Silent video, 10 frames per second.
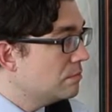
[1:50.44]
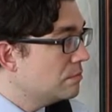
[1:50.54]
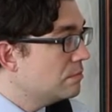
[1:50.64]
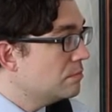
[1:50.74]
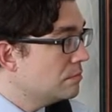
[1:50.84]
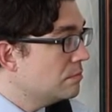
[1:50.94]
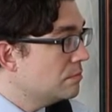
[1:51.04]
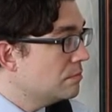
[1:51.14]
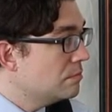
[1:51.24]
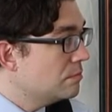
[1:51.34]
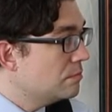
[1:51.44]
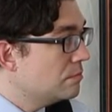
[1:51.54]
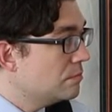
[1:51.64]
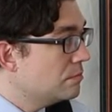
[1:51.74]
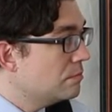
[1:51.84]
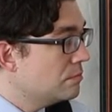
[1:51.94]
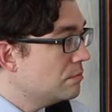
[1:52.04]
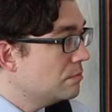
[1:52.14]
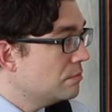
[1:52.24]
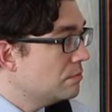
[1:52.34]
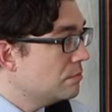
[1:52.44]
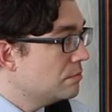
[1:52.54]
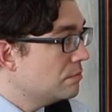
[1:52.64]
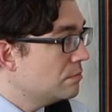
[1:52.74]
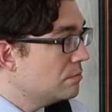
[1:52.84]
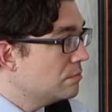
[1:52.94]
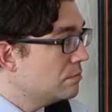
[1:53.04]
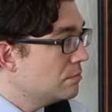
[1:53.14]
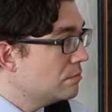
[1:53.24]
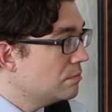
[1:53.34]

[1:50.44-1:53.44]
(silent)